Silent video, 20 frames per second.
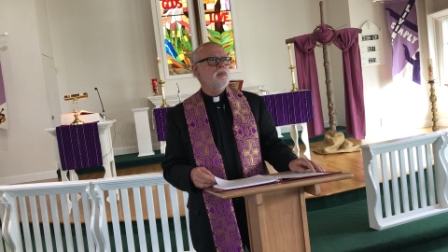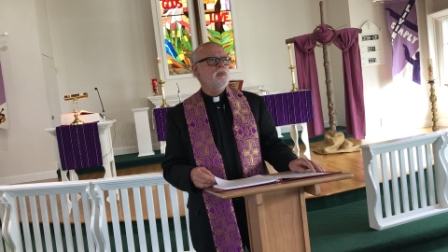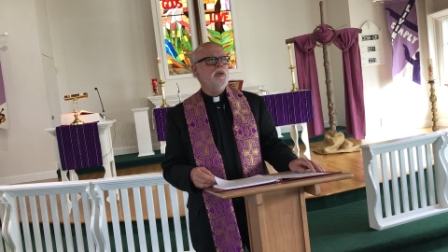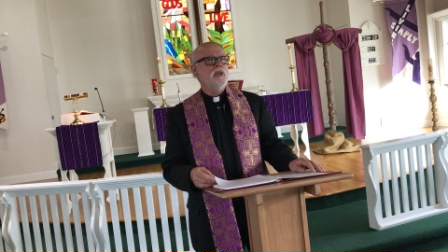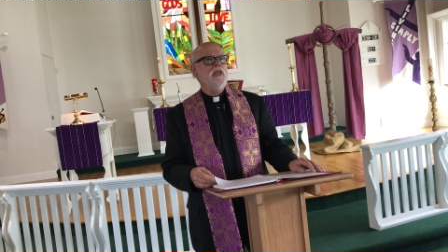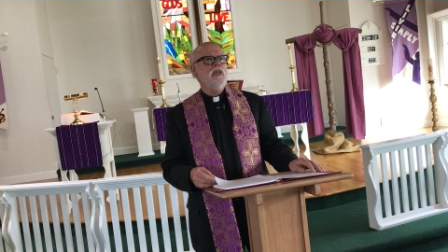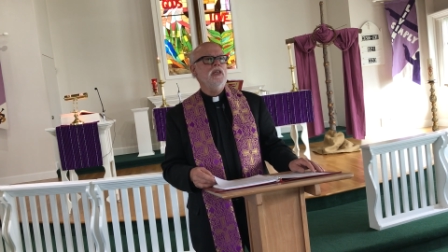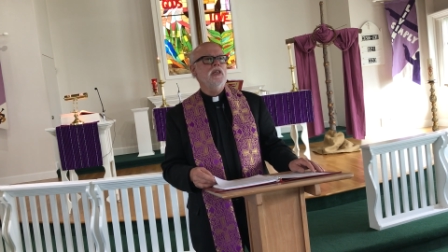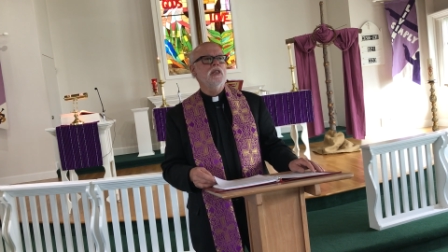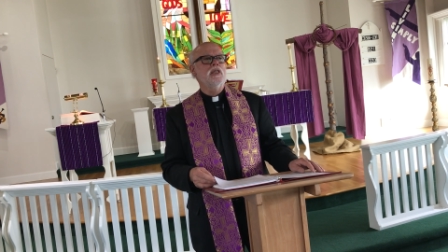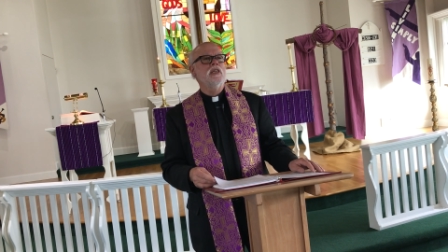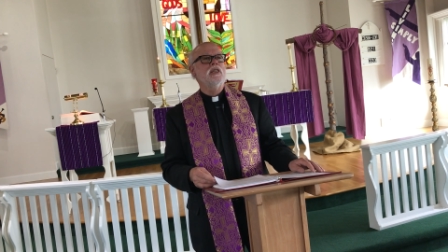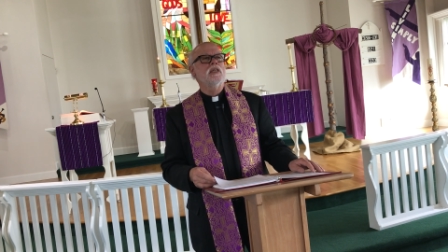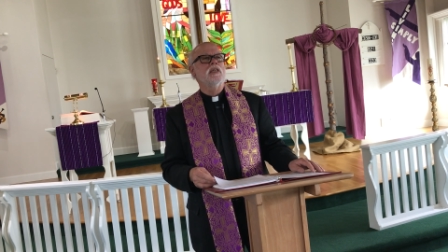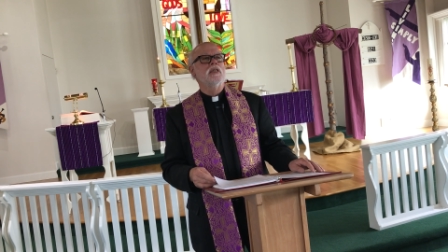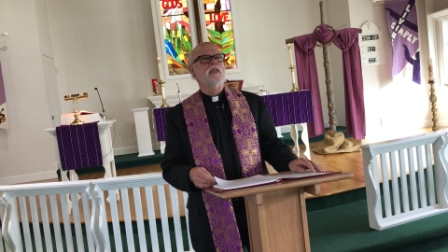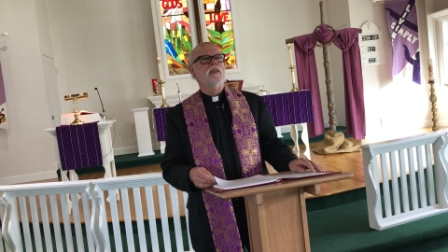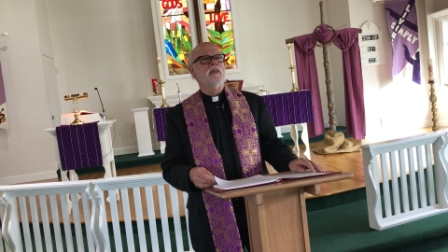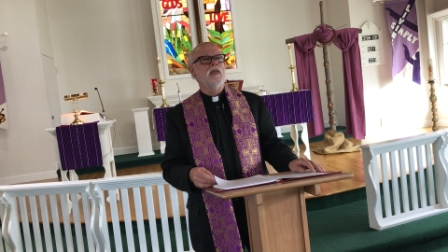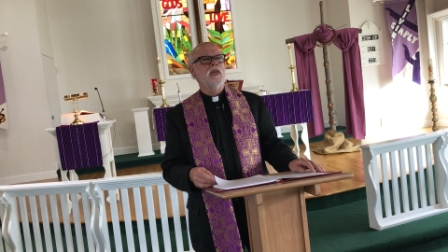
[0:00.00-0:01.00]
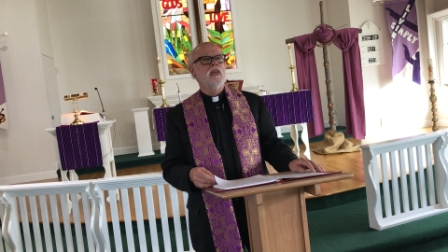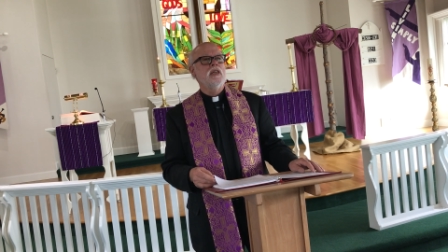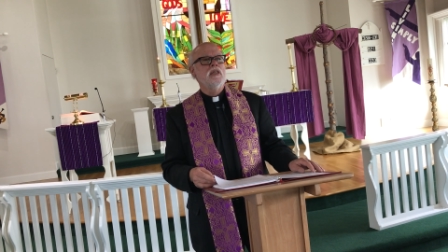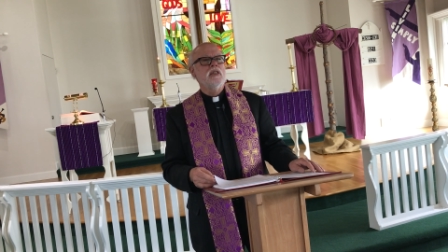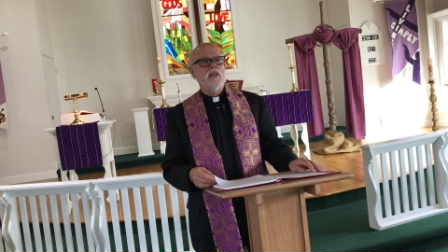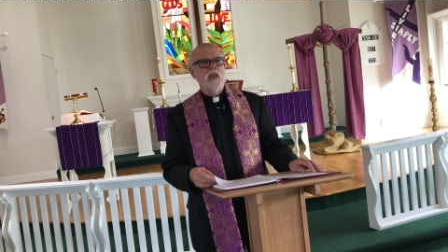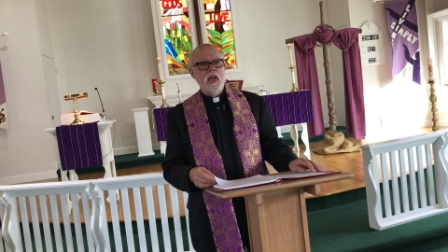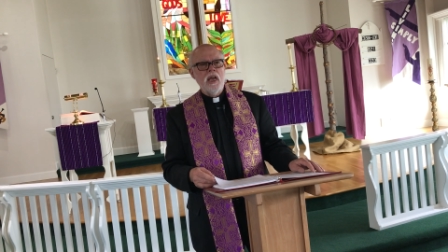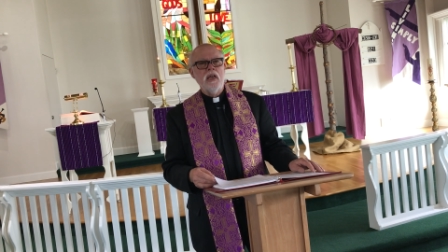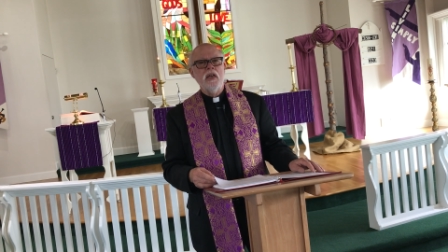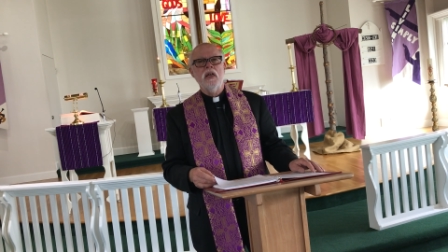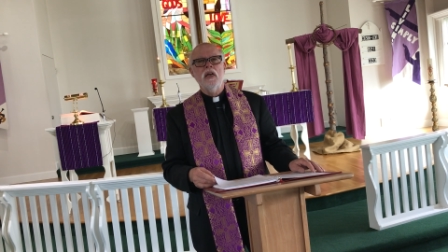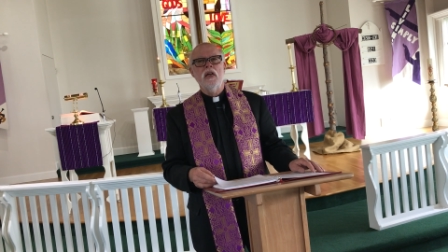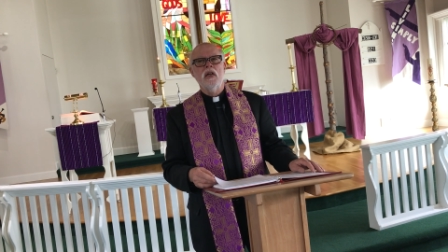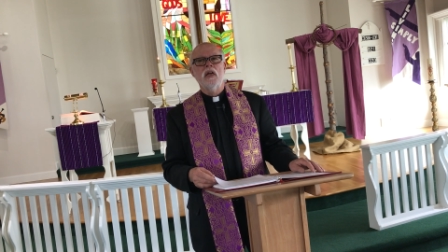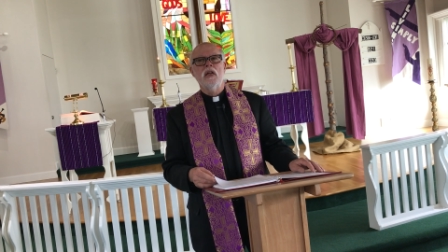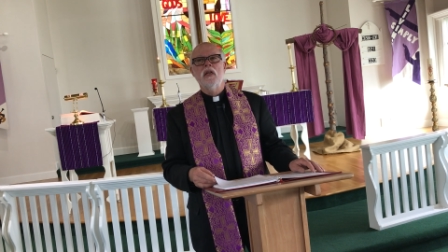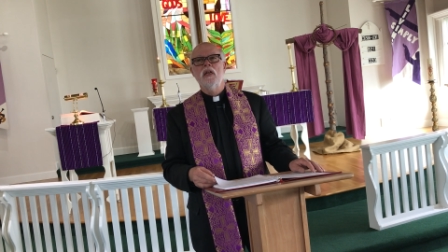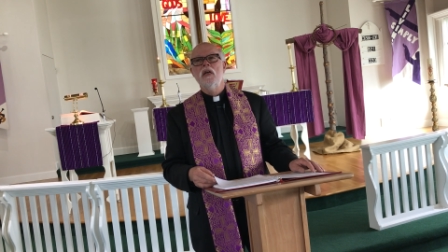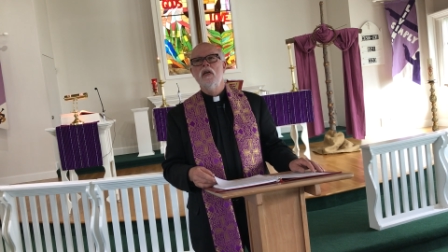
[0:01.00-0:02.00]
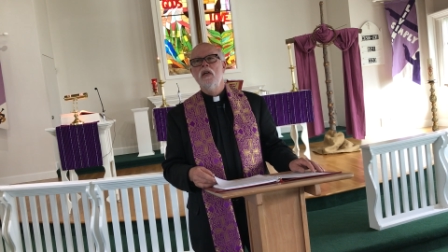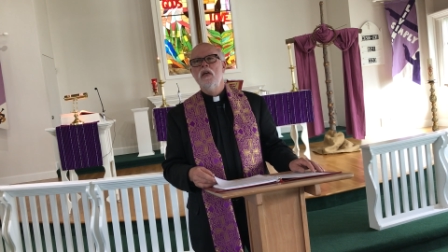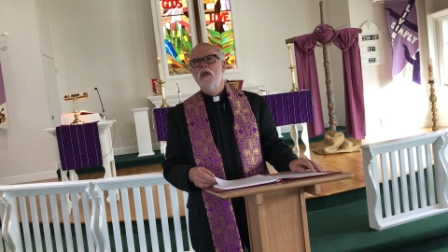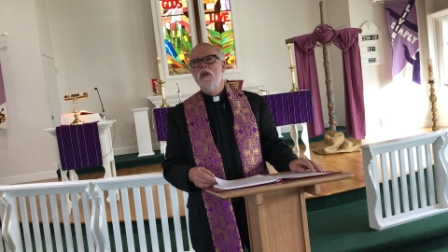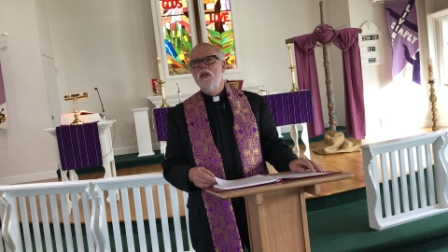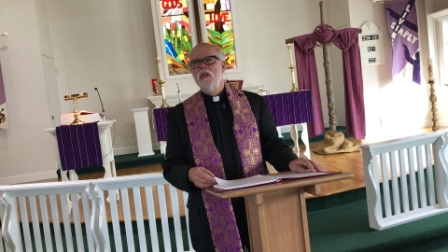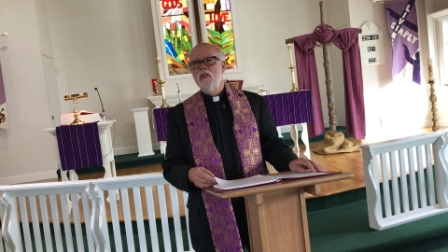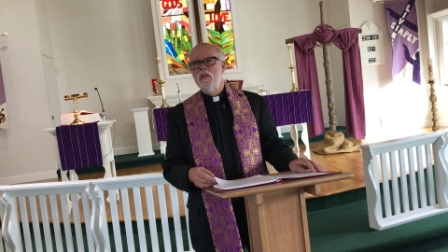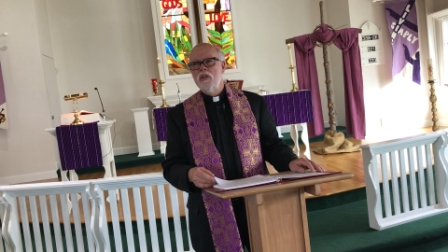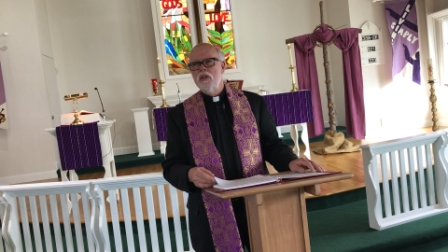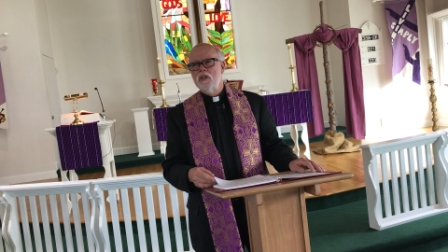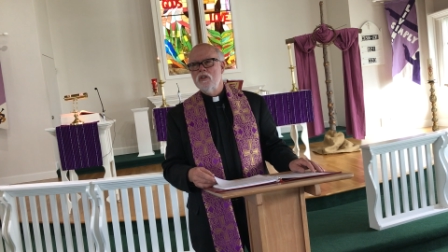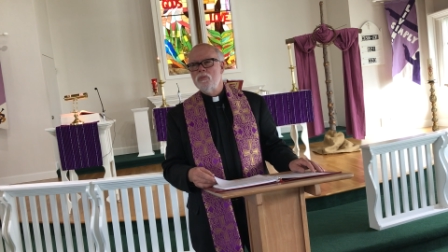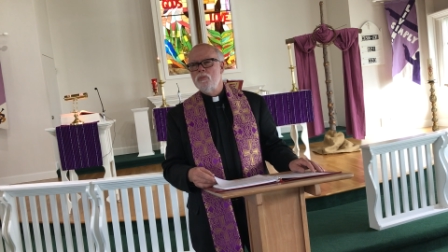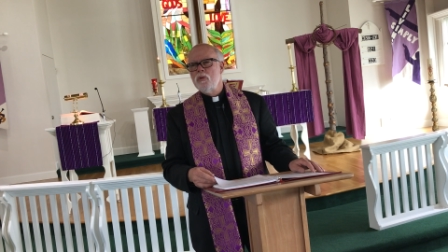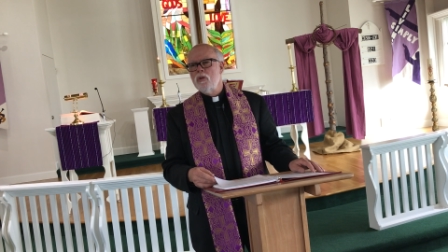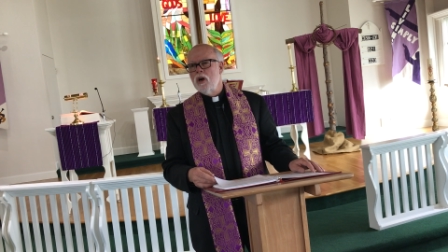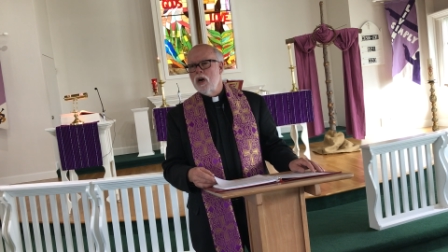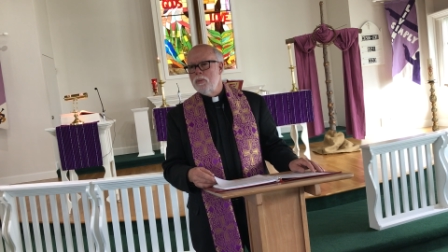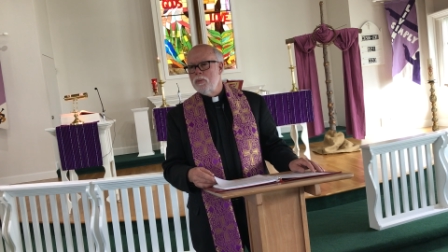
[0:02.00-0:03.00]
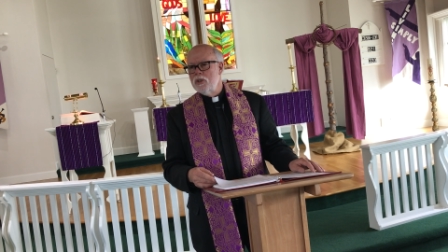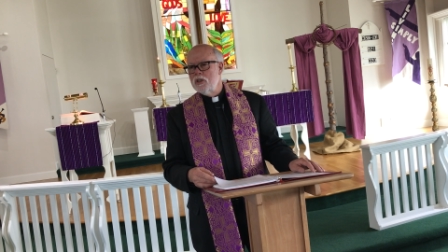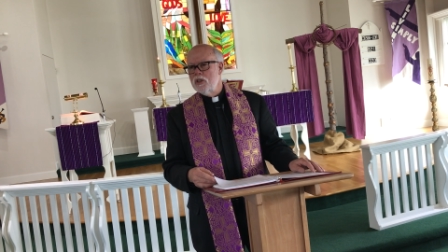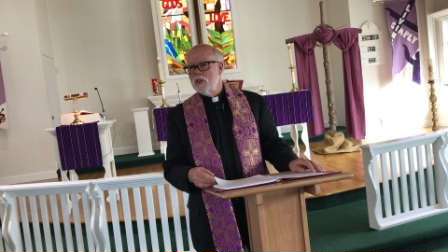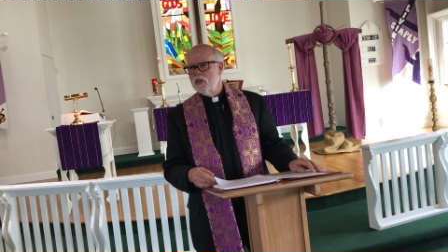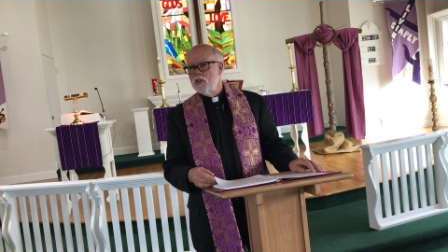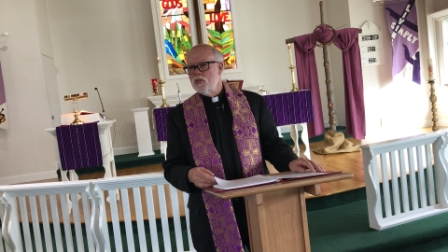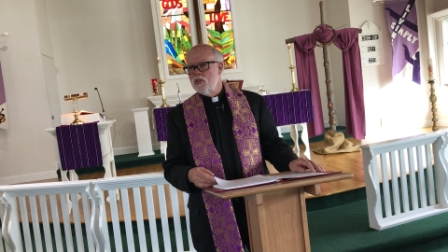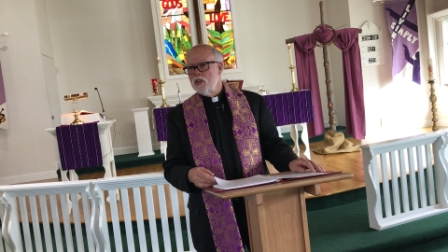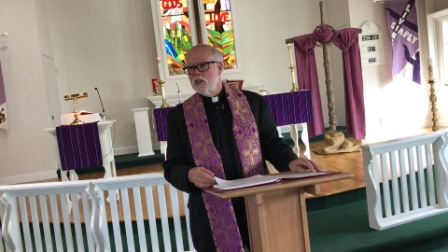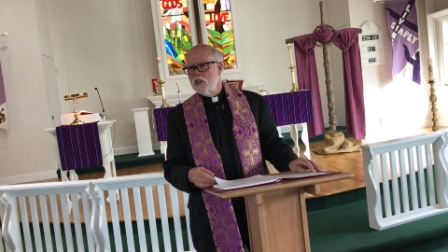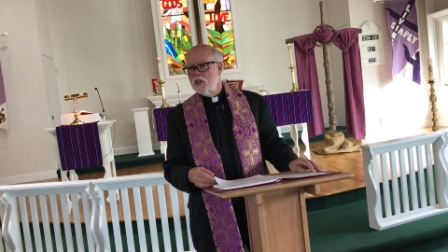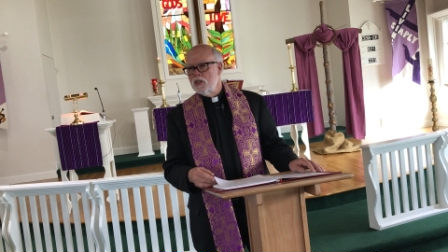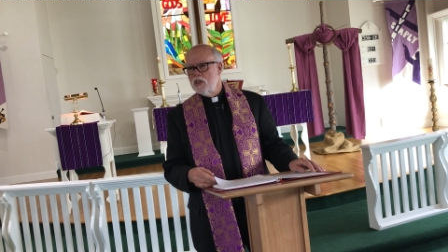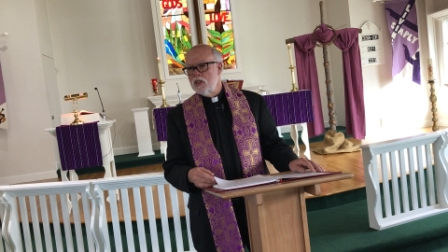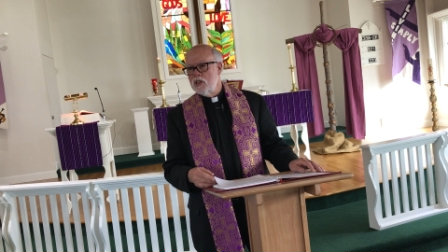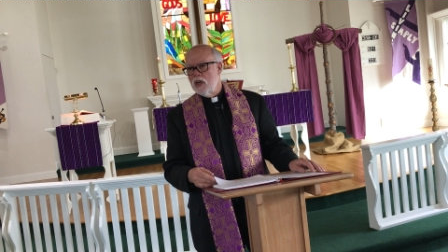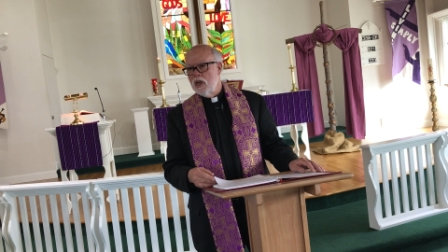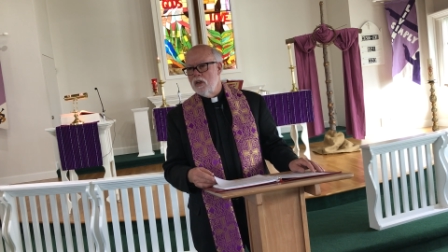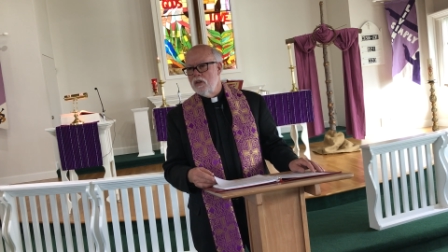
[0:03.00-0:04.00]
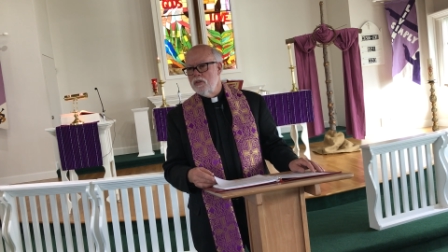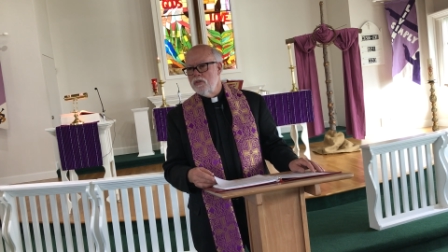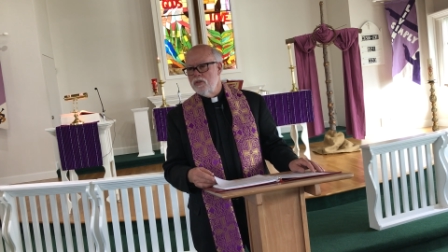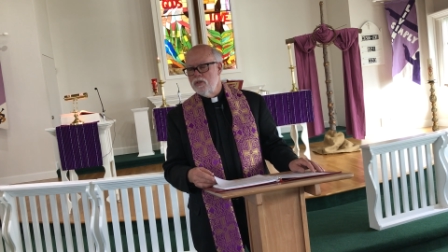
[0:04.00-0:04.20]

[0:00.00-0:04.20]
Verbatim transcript: Please listen and take in these promises for yourself.